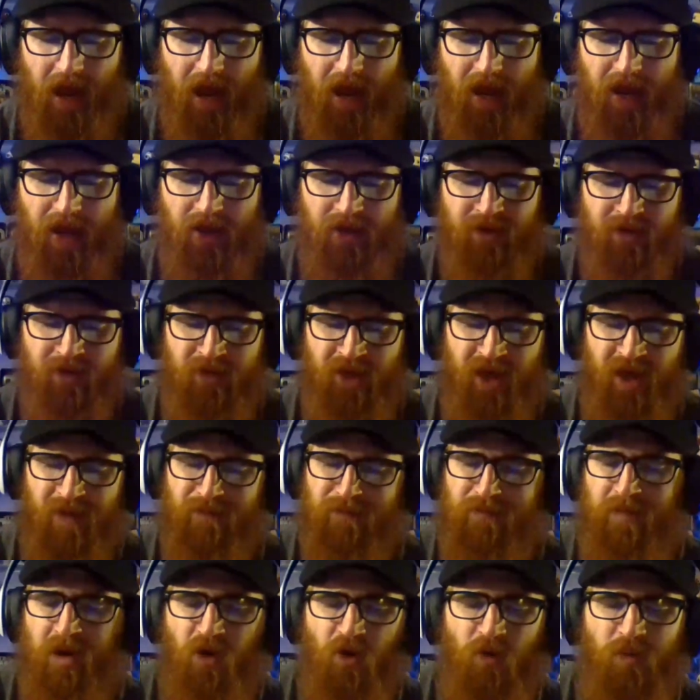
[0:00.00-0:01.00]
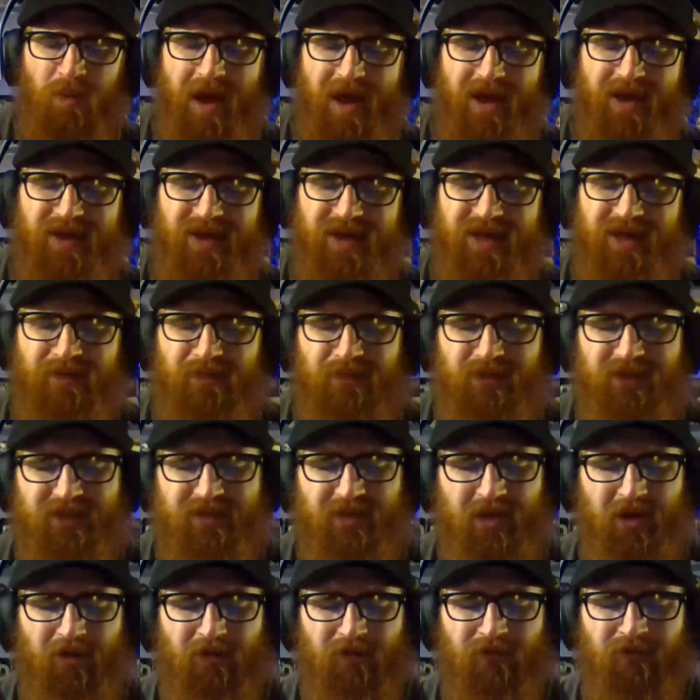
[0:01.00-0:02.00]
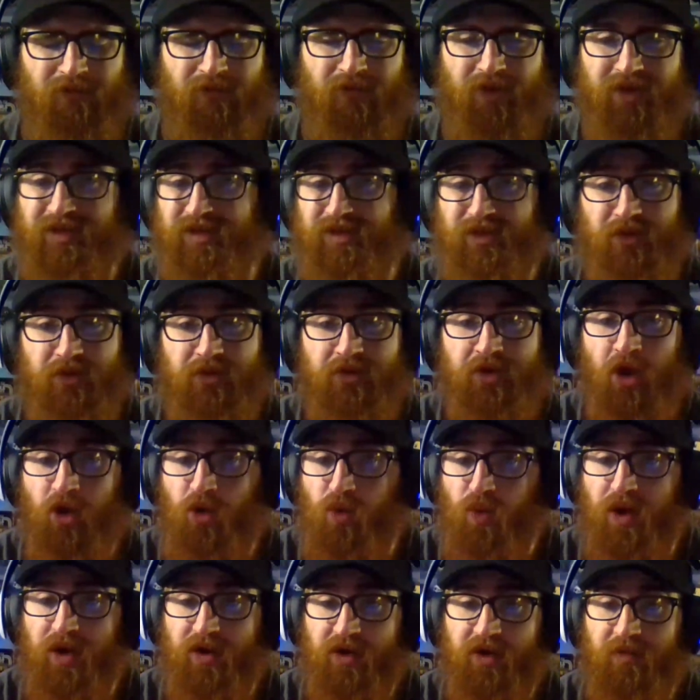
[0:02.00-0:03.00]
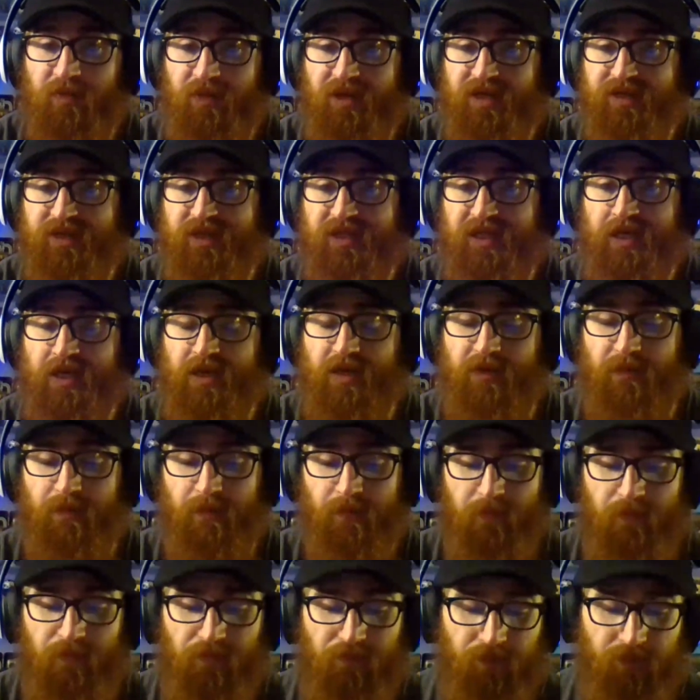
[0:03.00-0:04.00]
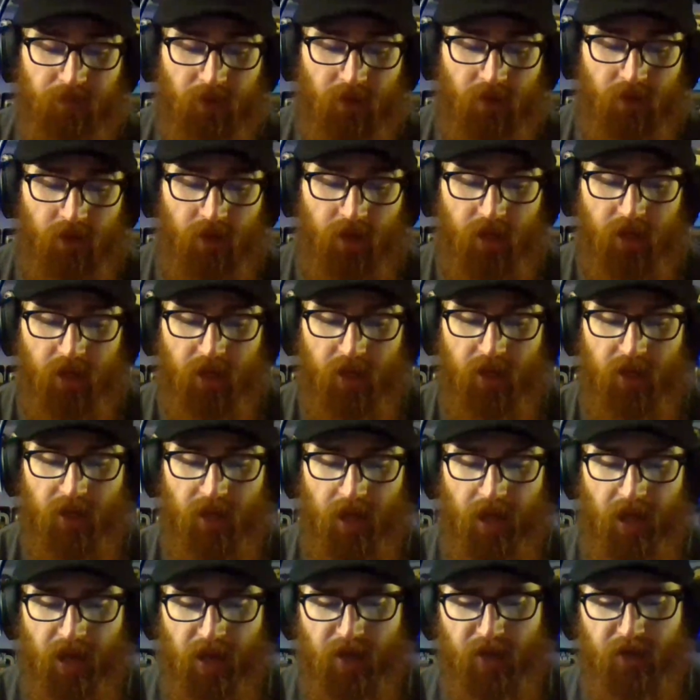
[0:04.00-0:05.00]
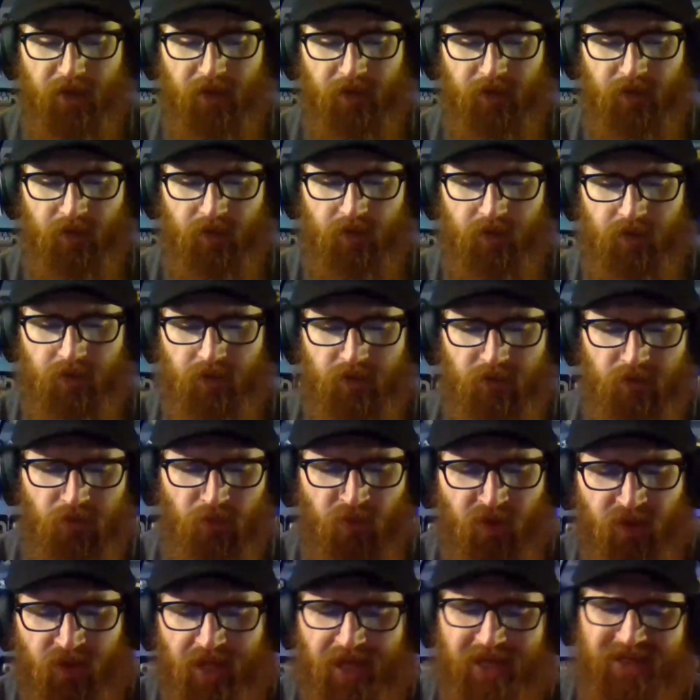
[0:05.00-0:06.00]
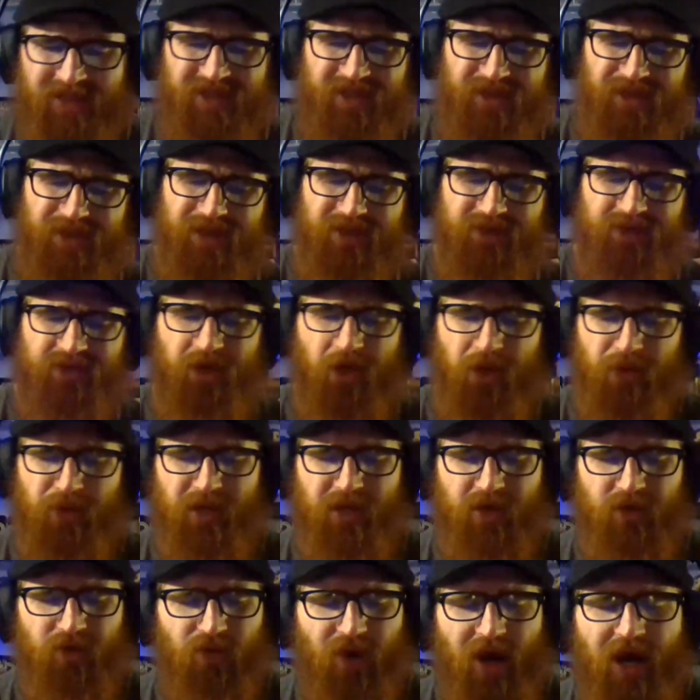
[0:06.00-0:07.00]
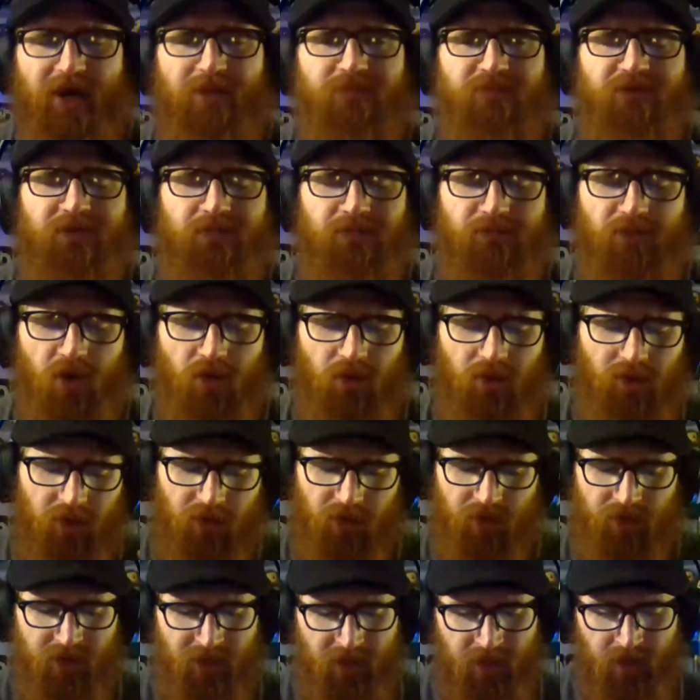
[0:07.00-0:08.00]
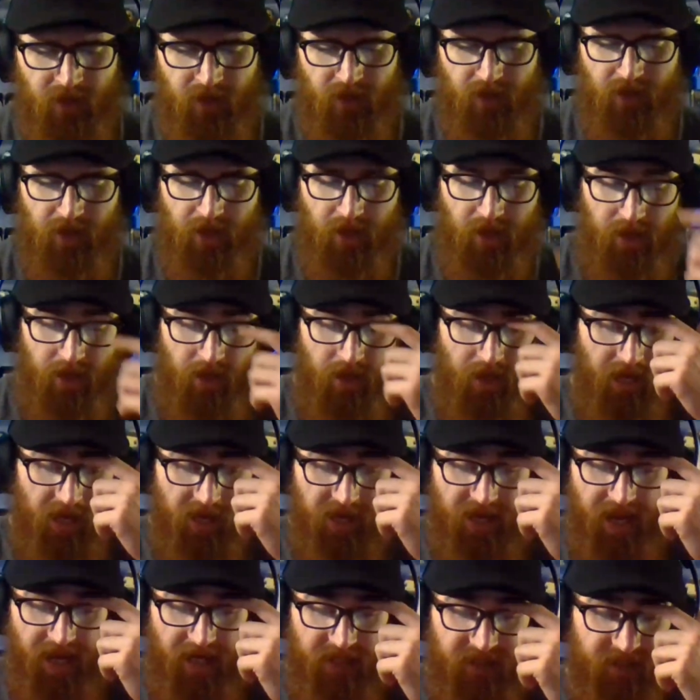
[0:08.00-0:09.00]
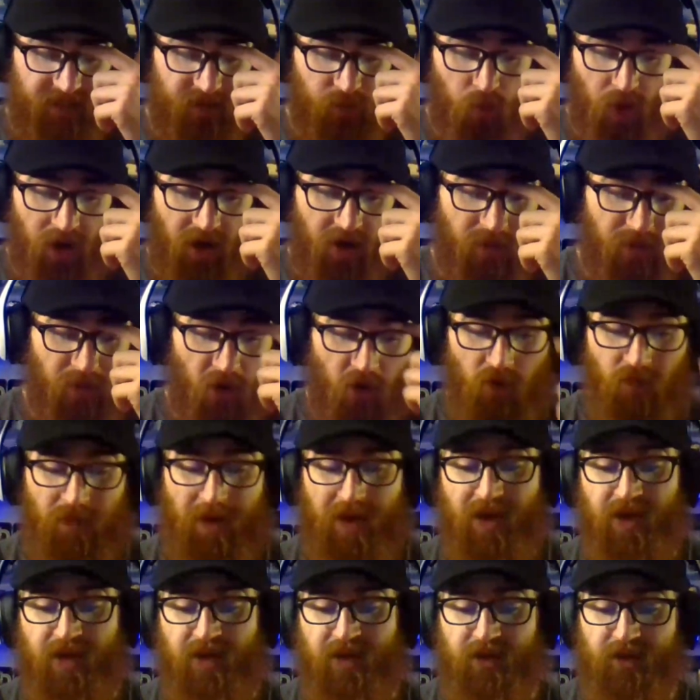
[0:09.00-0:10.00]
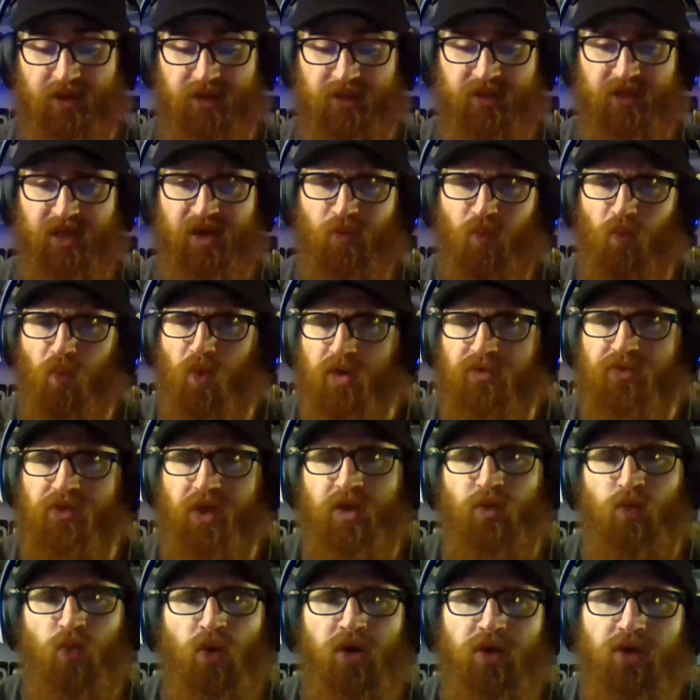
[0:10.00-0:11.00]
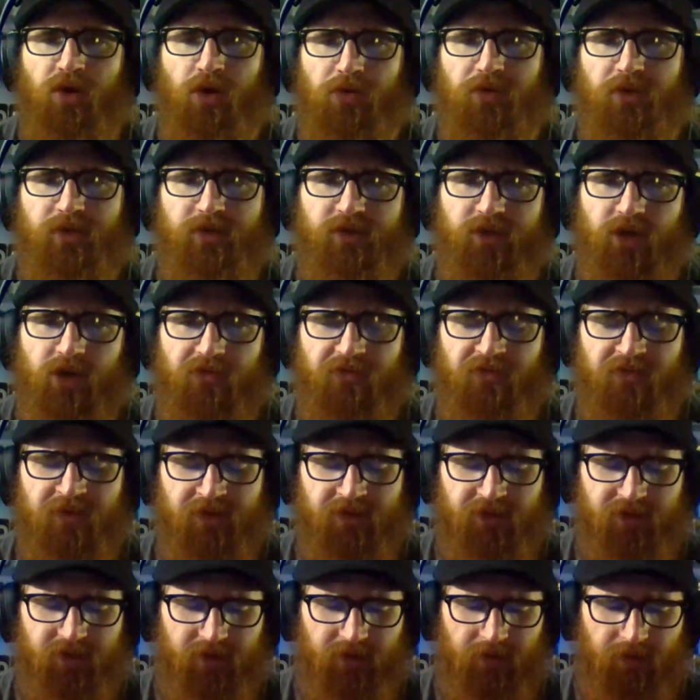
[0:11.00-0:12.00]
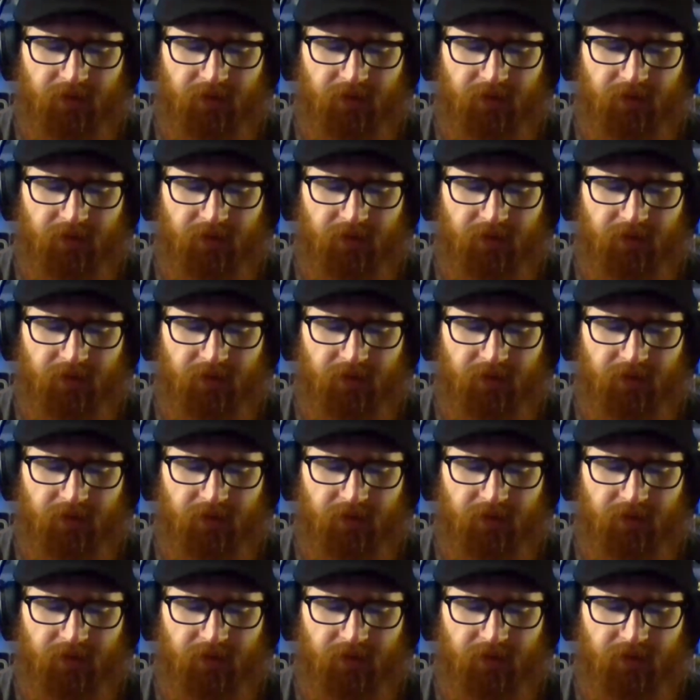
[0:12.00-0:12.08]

and that Mole Man himself is nowhere to be seen. And realizing this, Tony grabs a moloid and asks where Mole Man is and what they want on the surface.